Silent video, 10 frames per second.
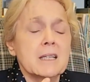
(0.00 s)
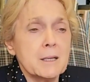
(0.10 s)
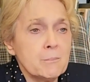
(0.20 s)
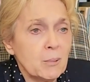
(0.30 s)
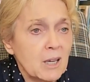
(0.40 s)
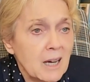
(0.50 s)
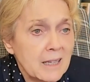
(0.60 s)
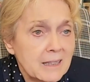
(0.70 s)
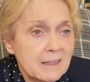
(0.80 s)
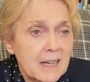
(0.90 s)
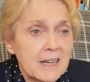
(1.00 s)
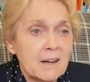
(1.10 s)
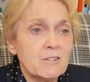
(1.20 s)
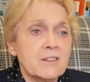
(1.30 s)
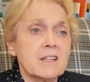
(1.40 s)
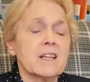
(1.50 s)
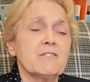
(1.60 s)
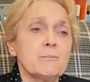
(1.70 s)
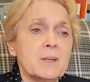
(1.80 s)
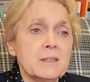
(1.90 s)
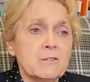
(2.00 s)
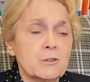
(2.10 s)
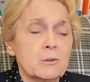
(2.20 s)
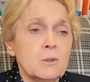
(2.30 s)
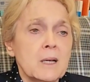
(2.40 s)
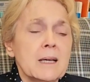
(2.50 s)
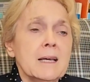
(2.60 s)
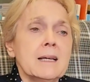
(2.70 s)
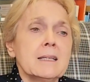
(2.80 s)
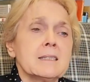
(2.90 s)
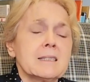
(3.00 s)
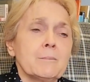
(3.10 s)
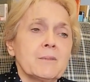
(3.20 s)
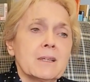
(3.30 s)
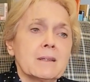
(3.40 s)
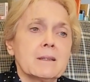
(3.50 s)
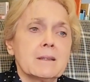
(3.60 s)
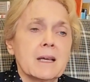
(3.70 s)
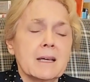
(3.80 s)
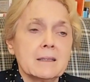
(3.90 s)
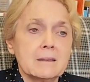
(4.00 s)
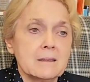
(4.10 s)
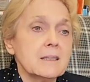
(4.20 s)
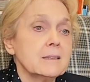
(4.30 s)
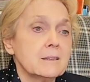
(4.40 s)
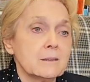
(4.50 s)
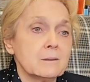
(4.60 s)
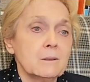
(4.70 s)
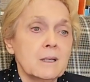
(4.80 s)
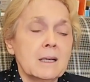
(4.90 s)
Implying that everything they've been through is something that they need to